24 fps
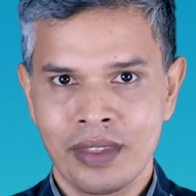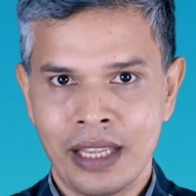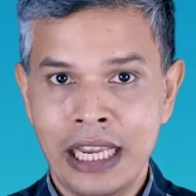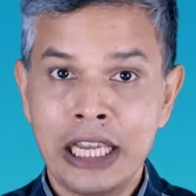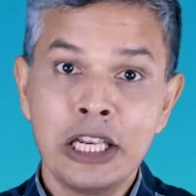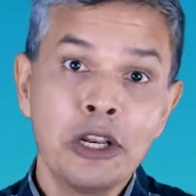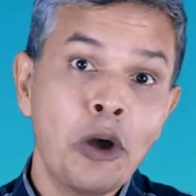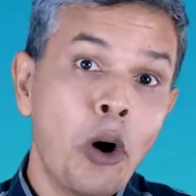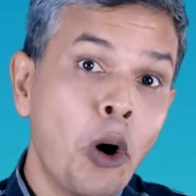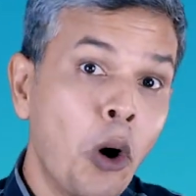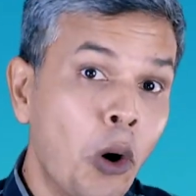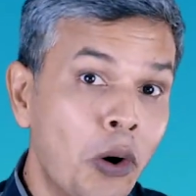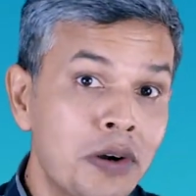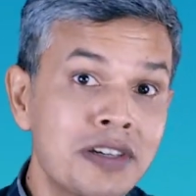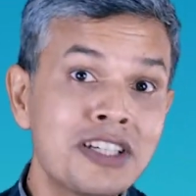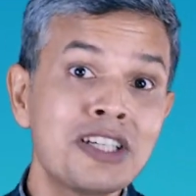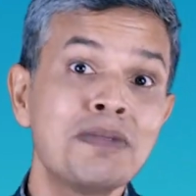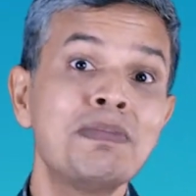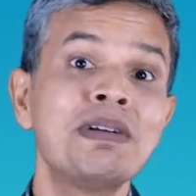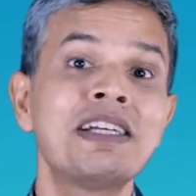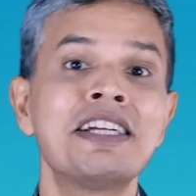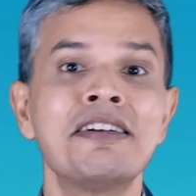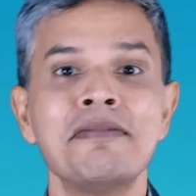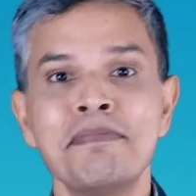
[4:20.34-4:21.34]
In order
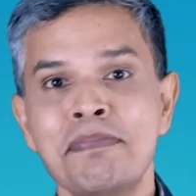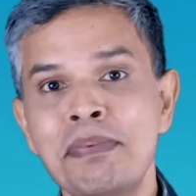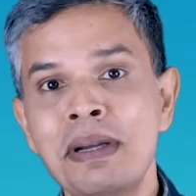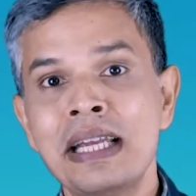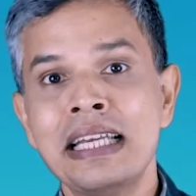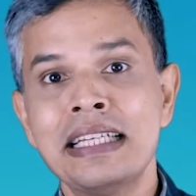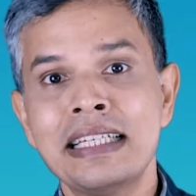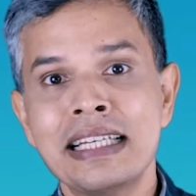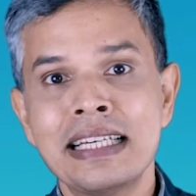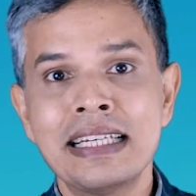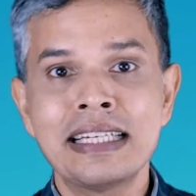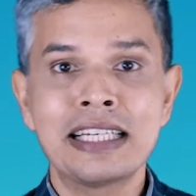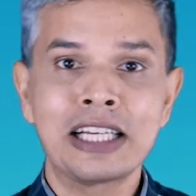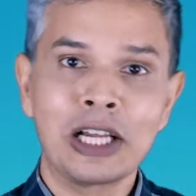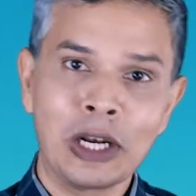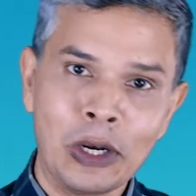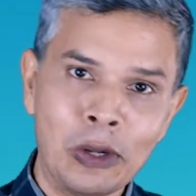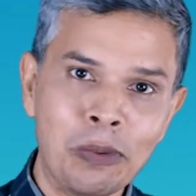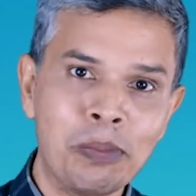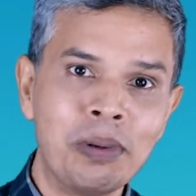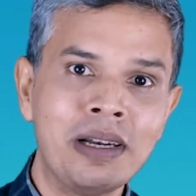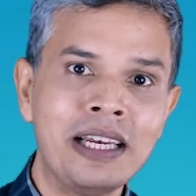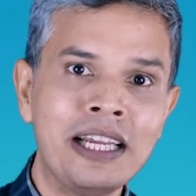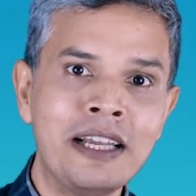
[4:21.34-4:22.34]
to be competent
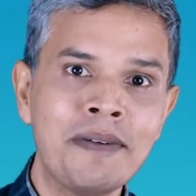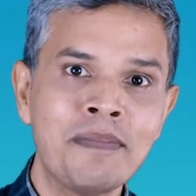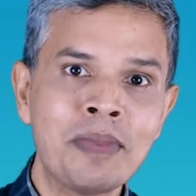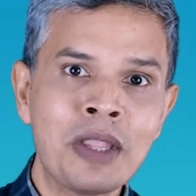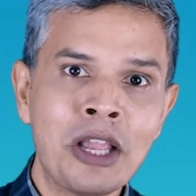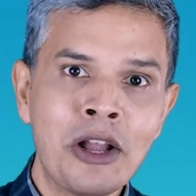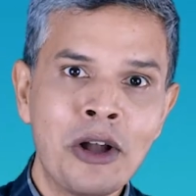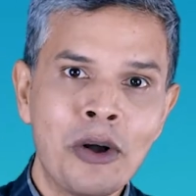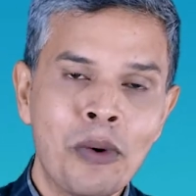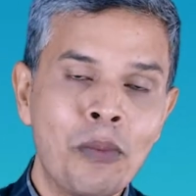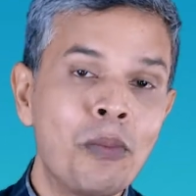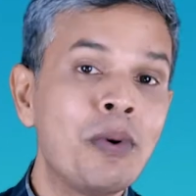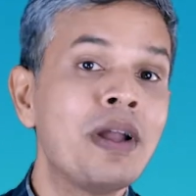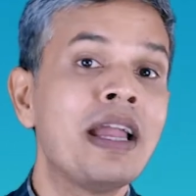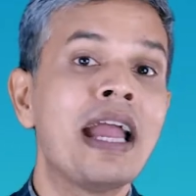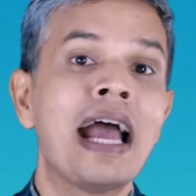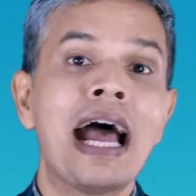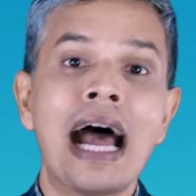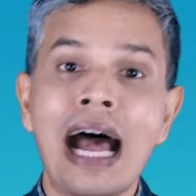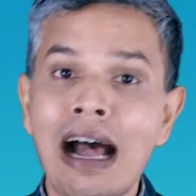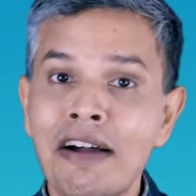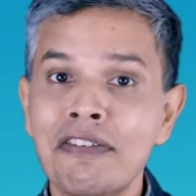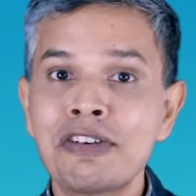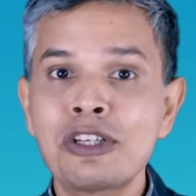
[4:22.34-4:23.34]
globally, we
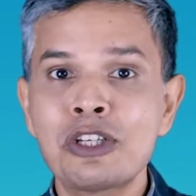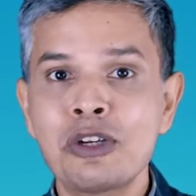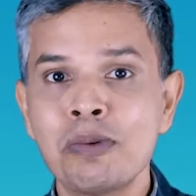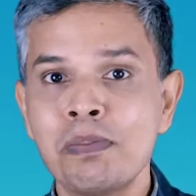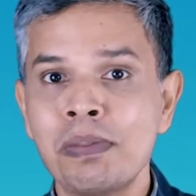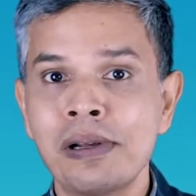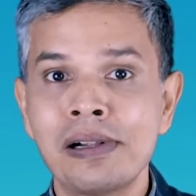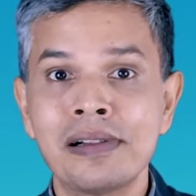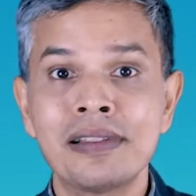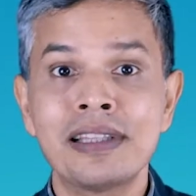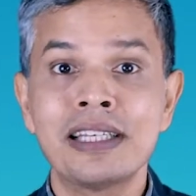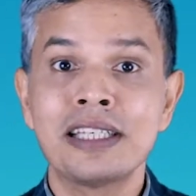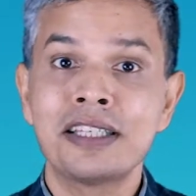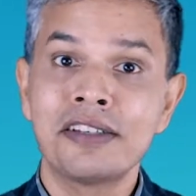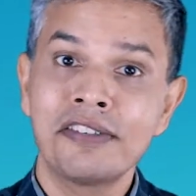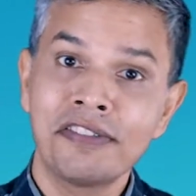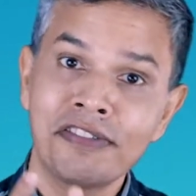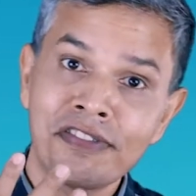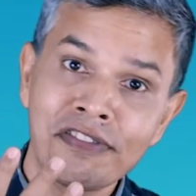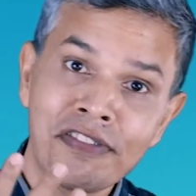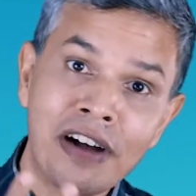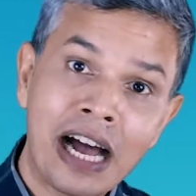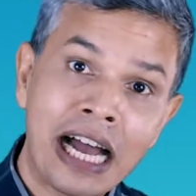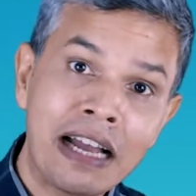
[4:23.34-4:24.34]
have to build these
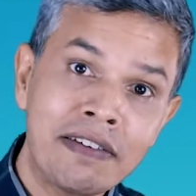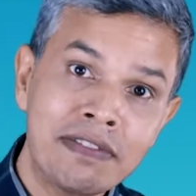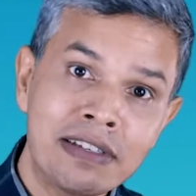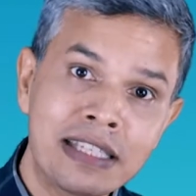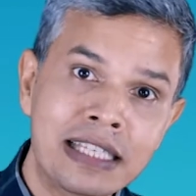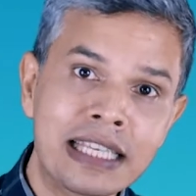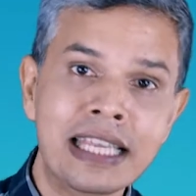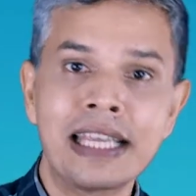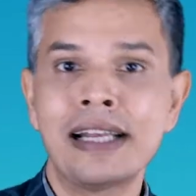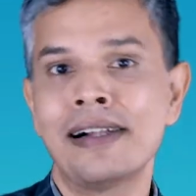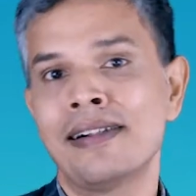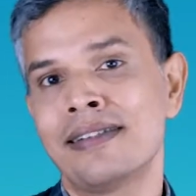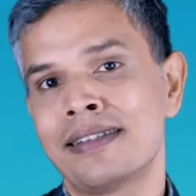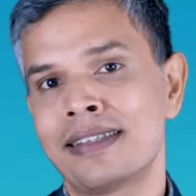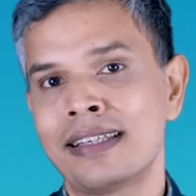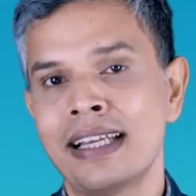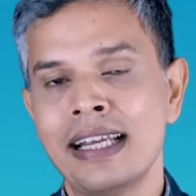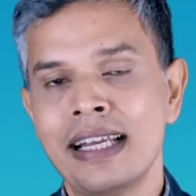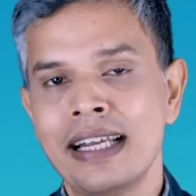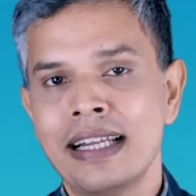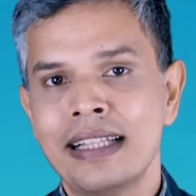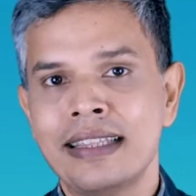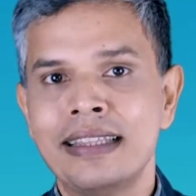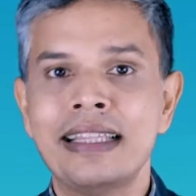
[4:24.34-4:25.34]
five
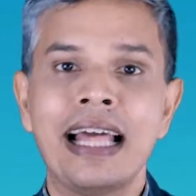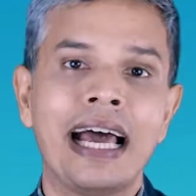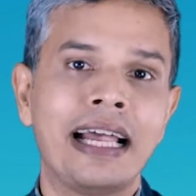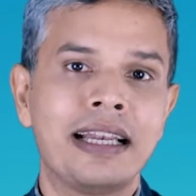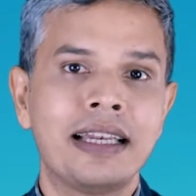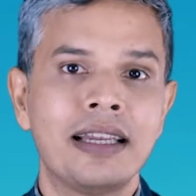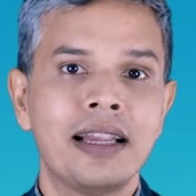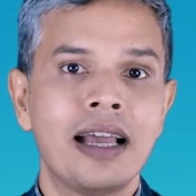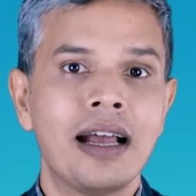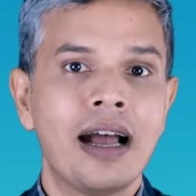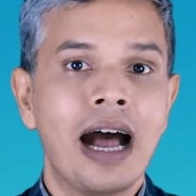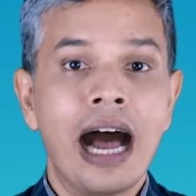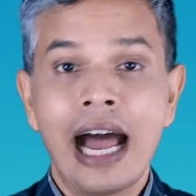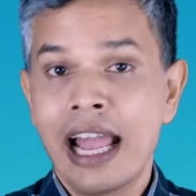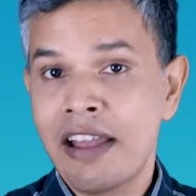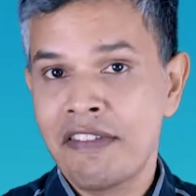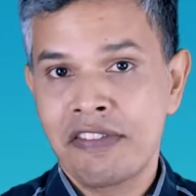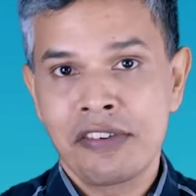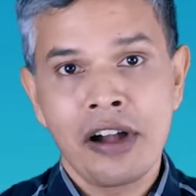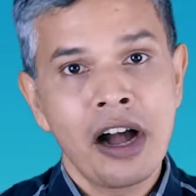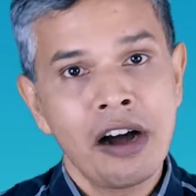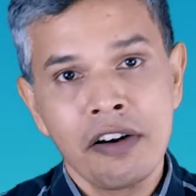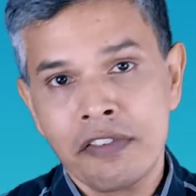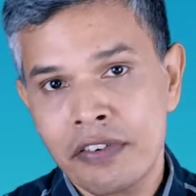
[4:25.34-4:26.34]
skills that I
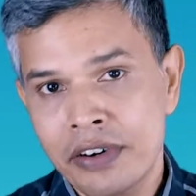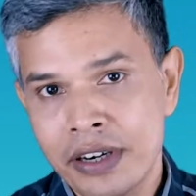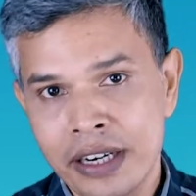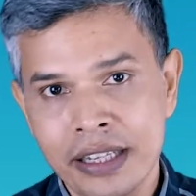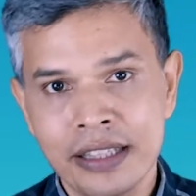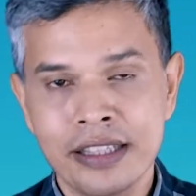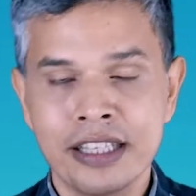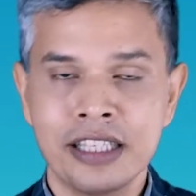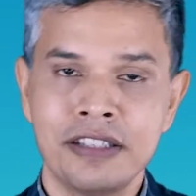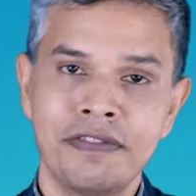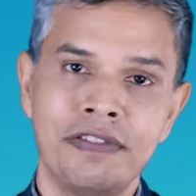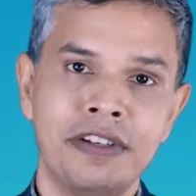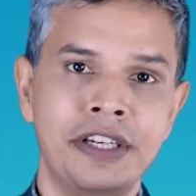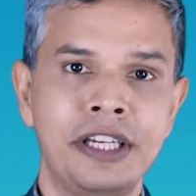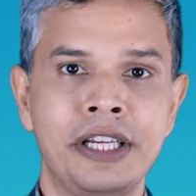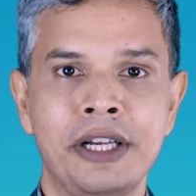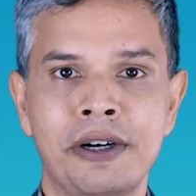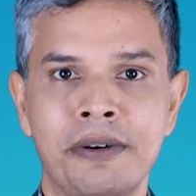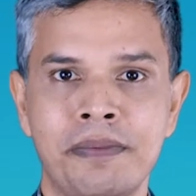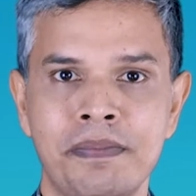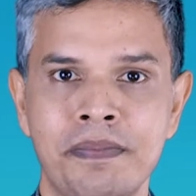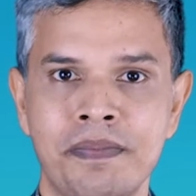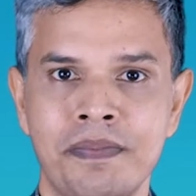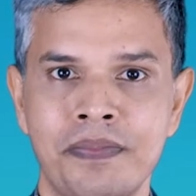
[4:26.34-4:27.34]
have covered in this
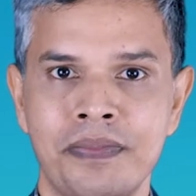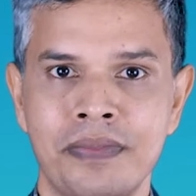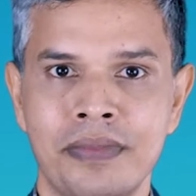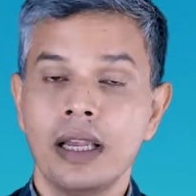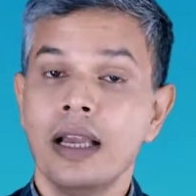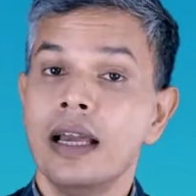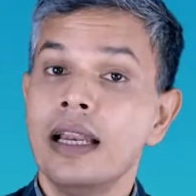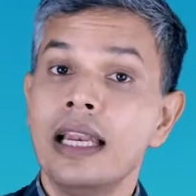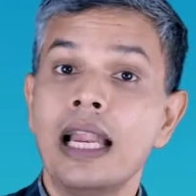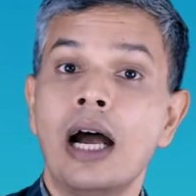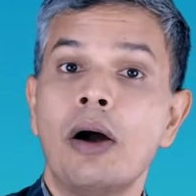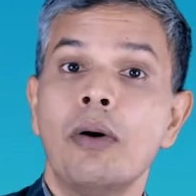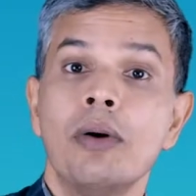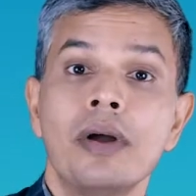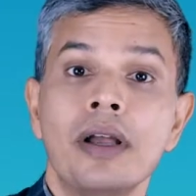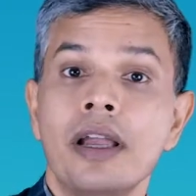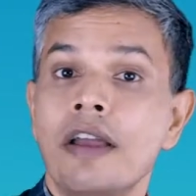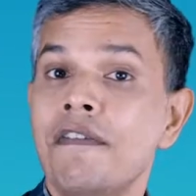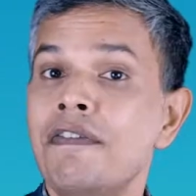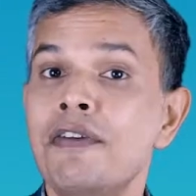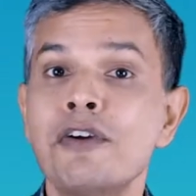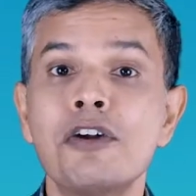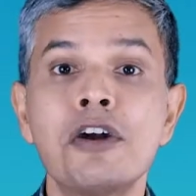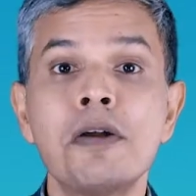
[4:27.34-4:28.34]
video. Now,
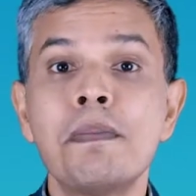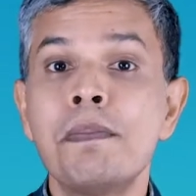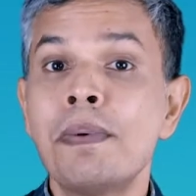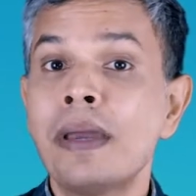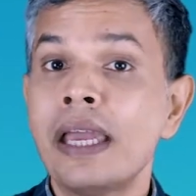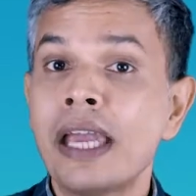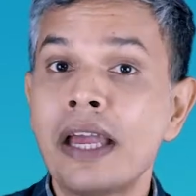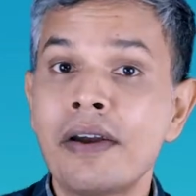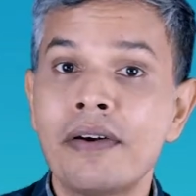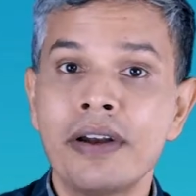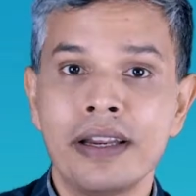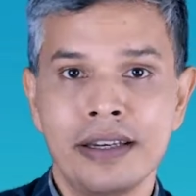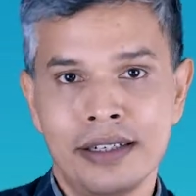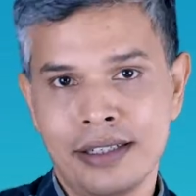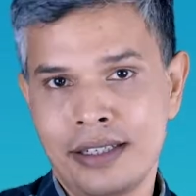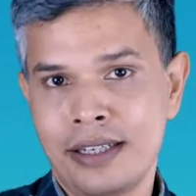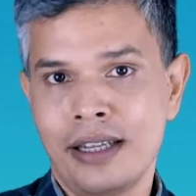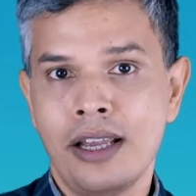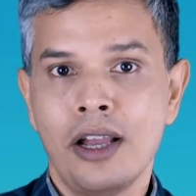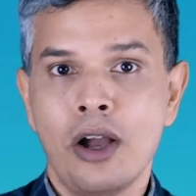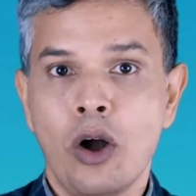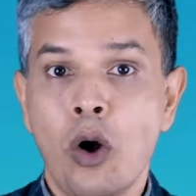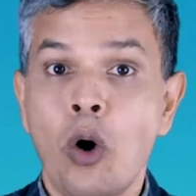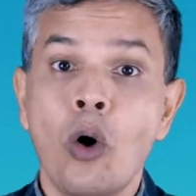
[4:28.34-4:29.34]
if you're a
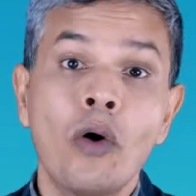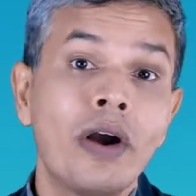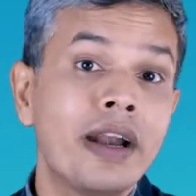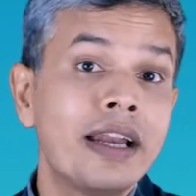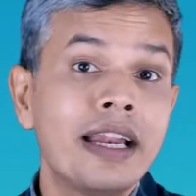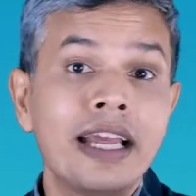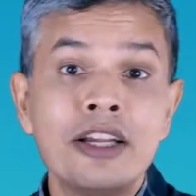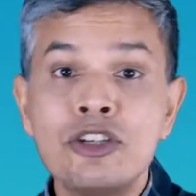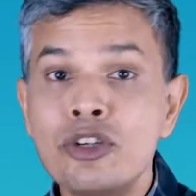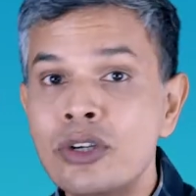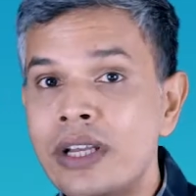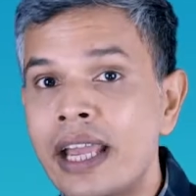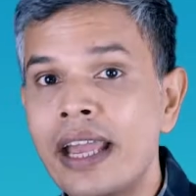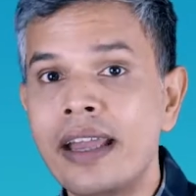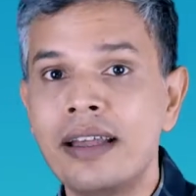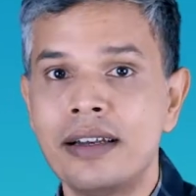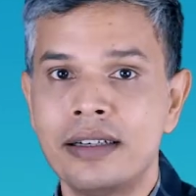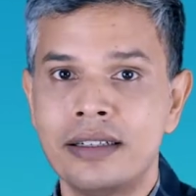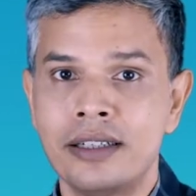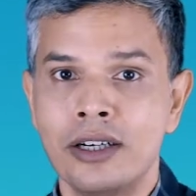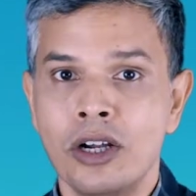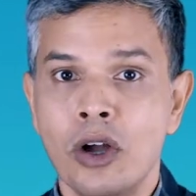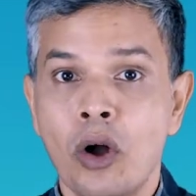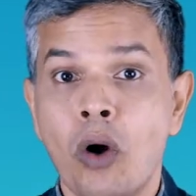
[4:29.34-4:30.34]
parent or an
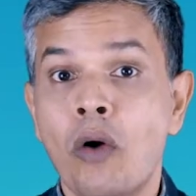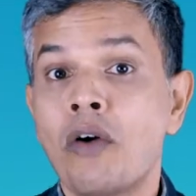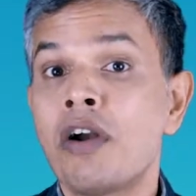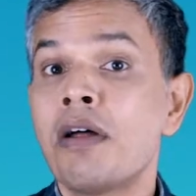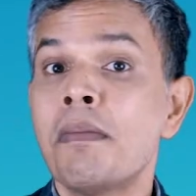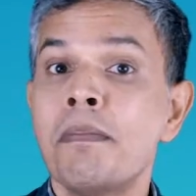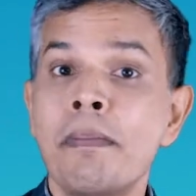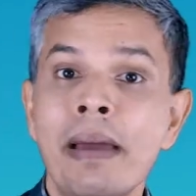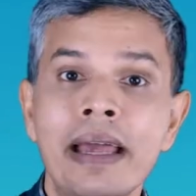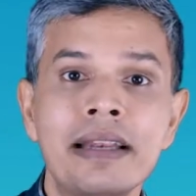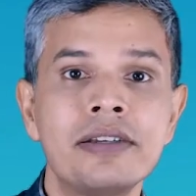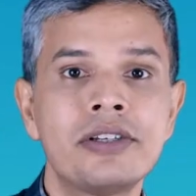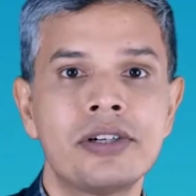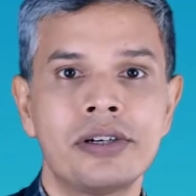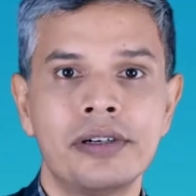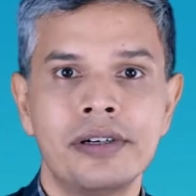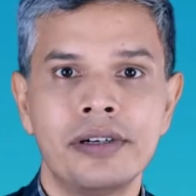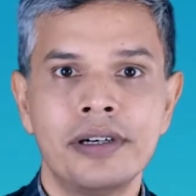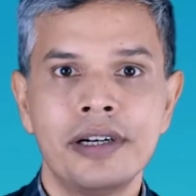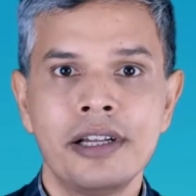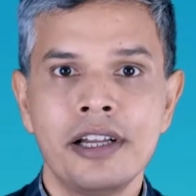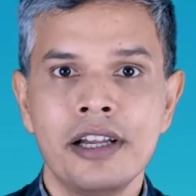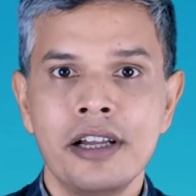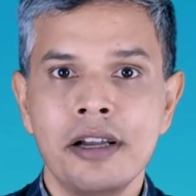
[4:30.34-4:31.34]
educator or a mentor,